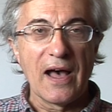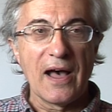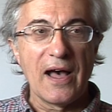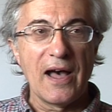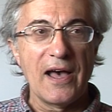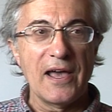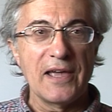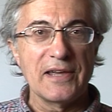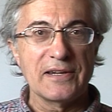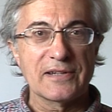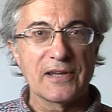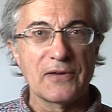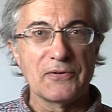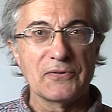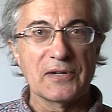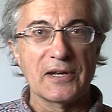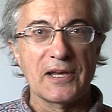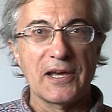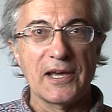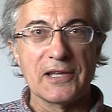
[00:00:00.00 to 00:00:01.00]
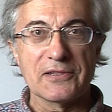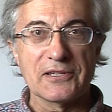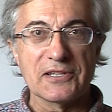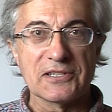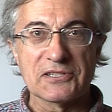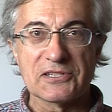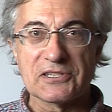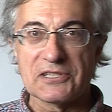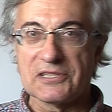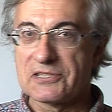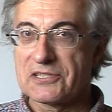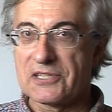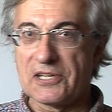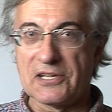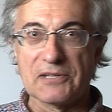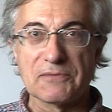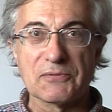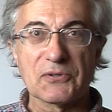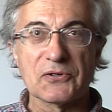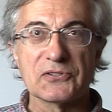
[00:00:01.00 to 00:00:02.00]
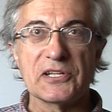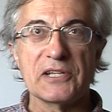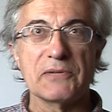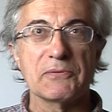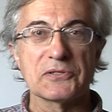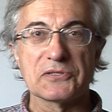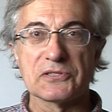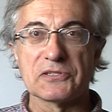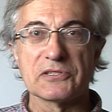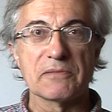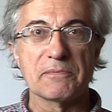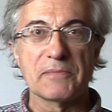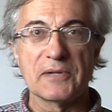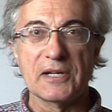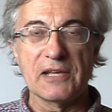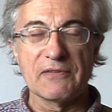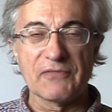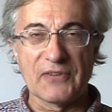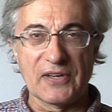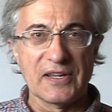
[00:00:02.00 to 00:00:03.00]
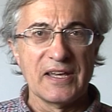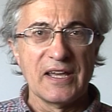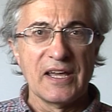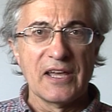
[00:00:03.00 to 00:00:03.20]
I don't like this," he said, because he wasn't a believer.